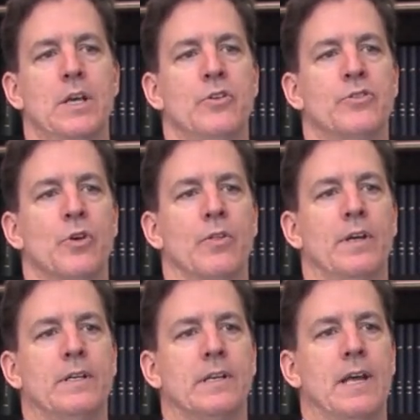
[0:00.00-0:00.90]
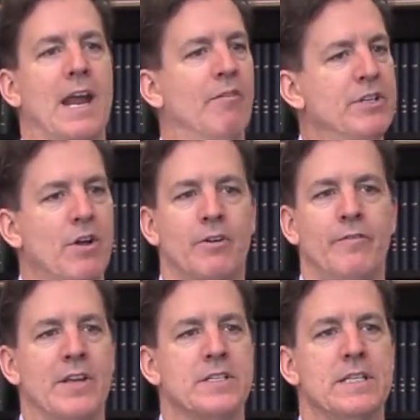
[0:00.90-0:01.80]
so that every dollar
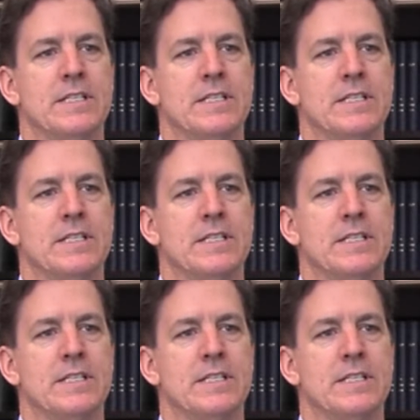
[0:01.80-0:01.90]
invested in